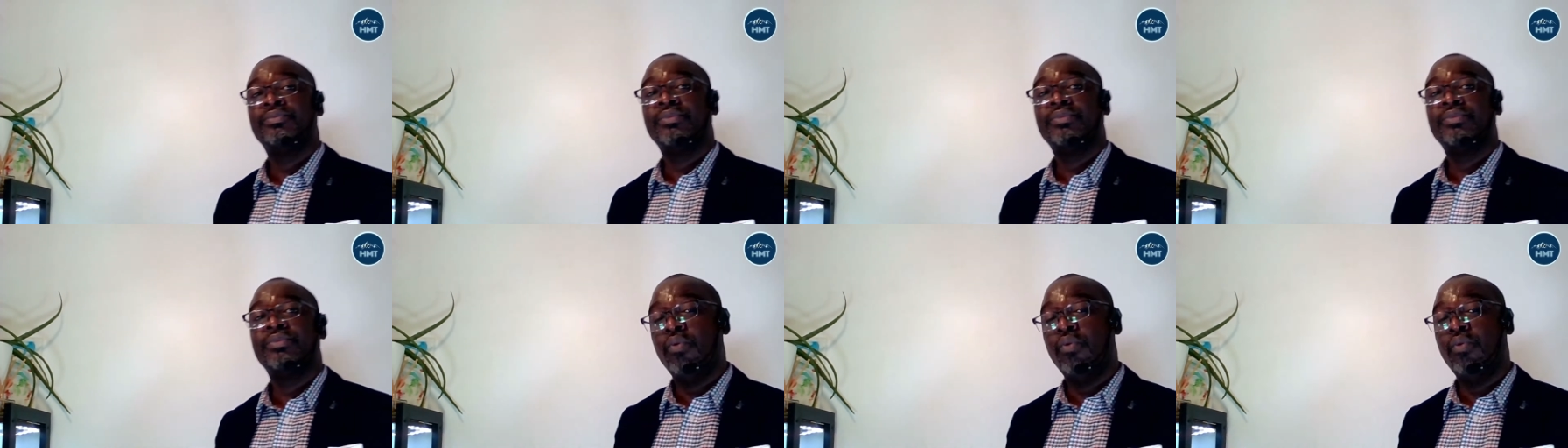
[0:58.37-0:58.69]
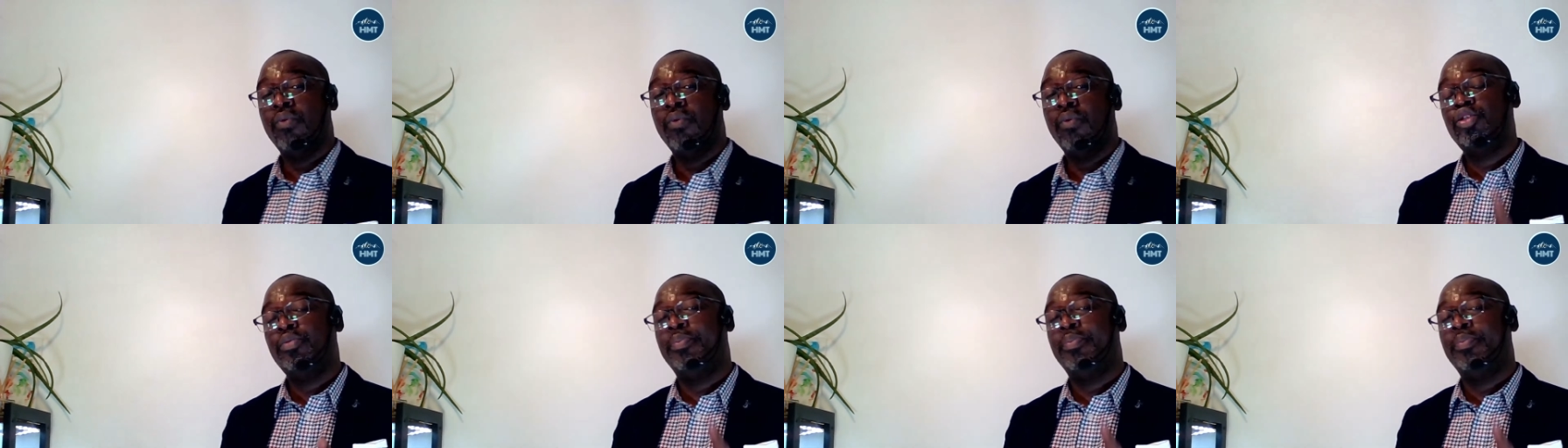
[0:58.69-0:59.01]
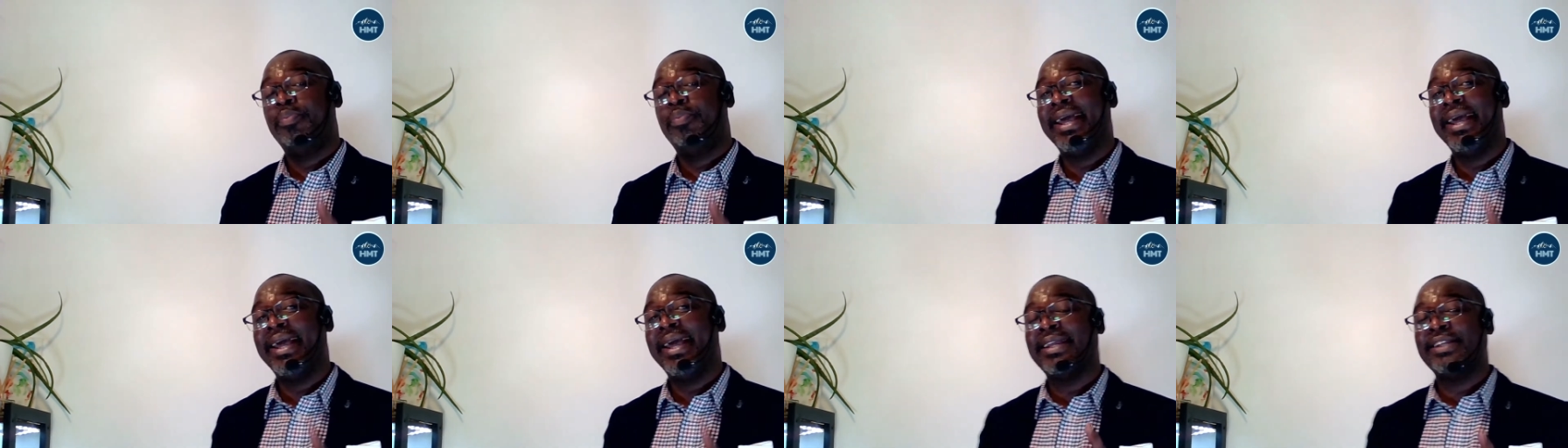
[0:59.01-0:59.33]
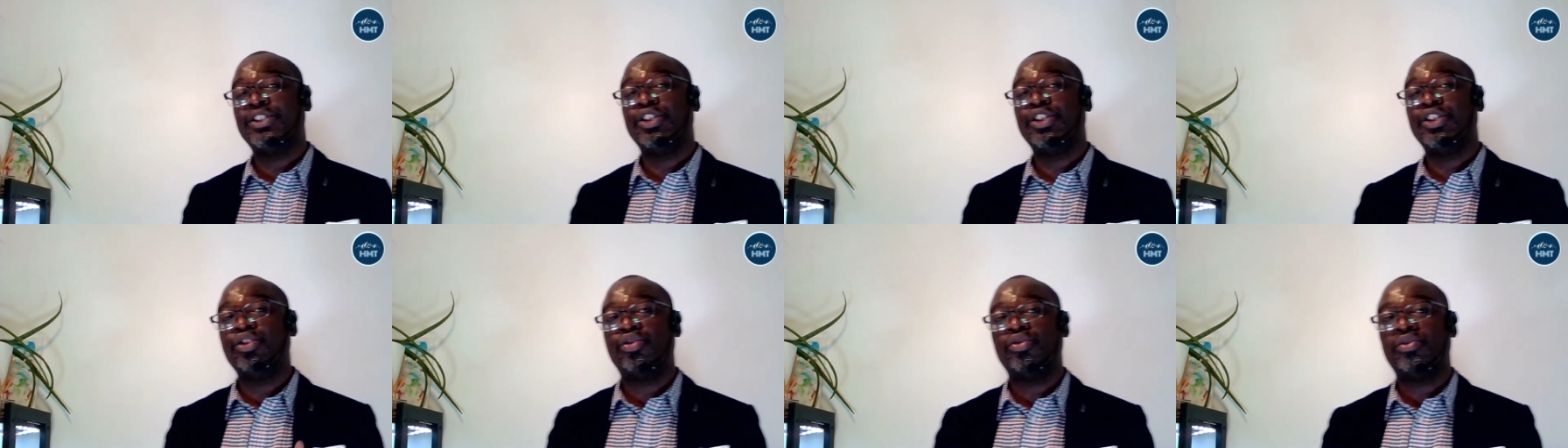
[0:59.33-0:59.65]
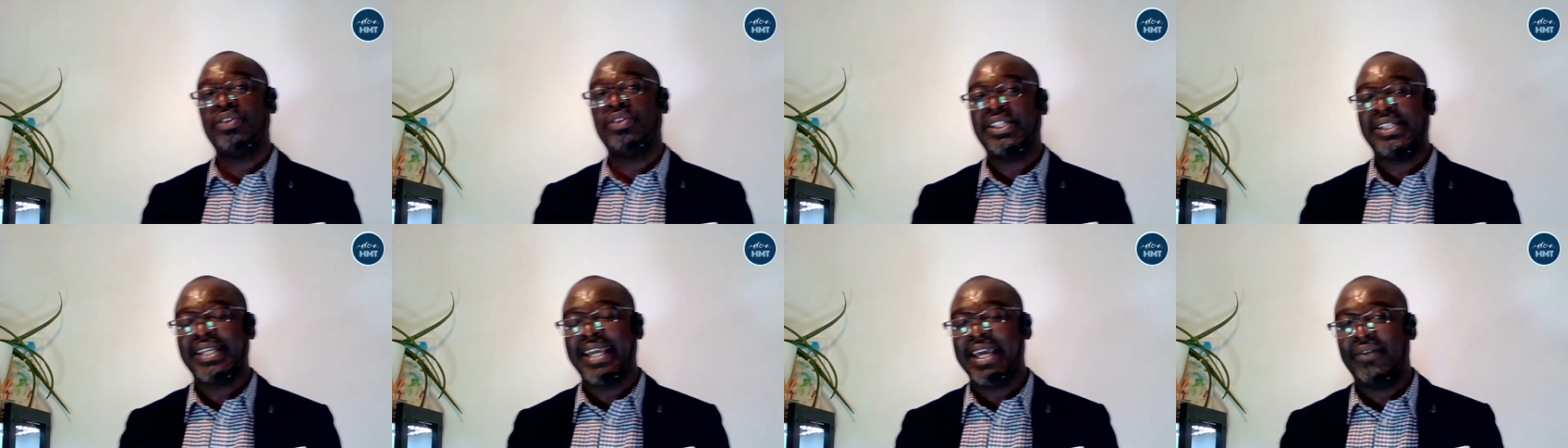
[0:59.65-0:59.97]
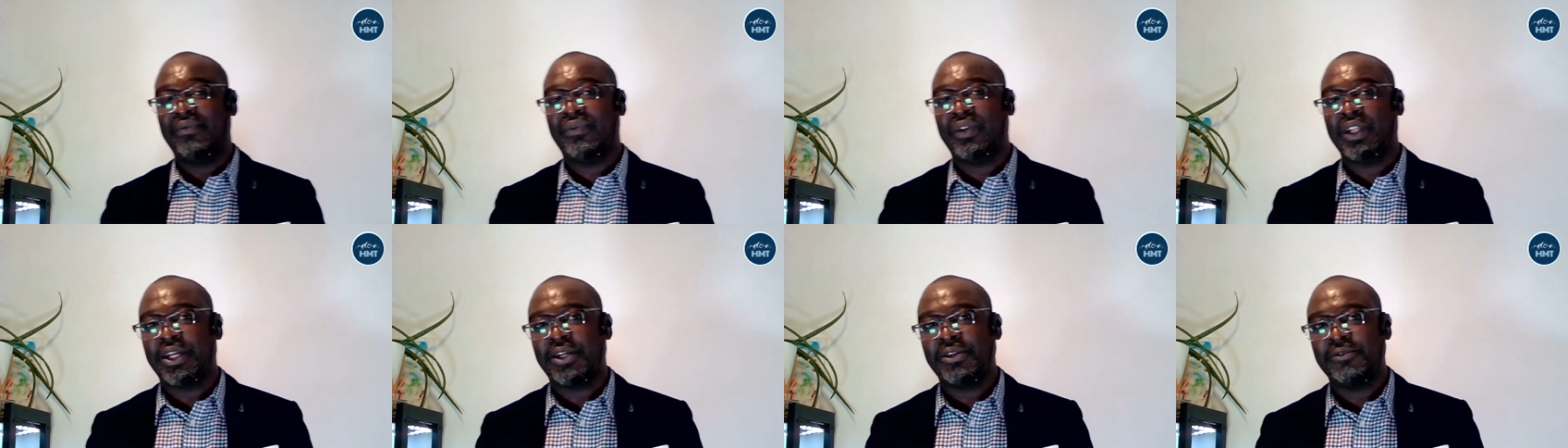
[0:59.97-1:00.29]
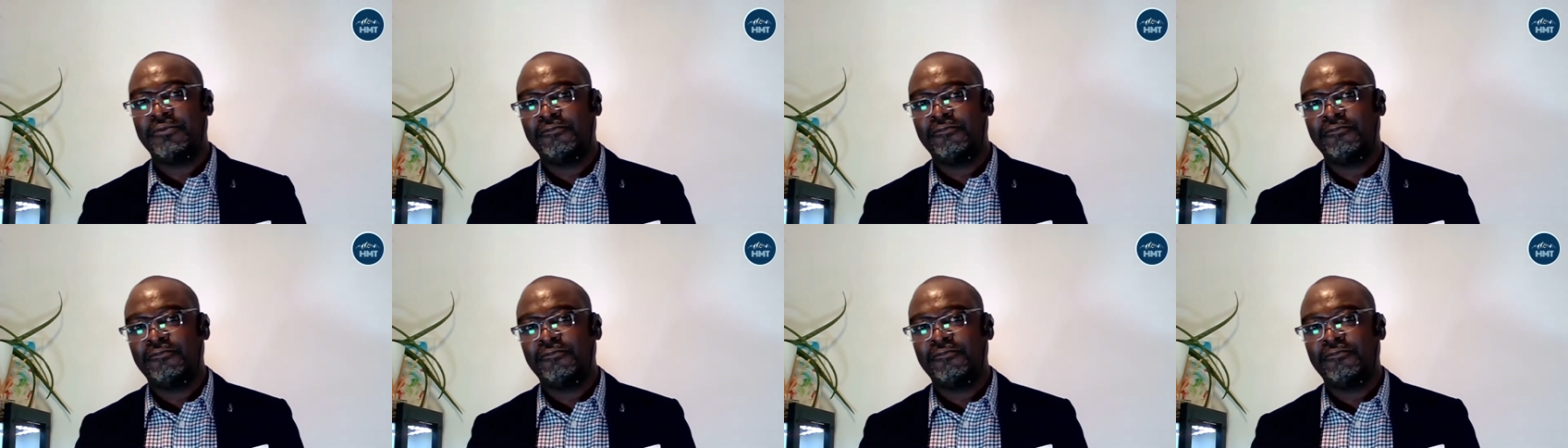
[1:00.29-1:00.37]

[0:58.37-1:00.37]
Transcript: I want you to pay attention to this carefully.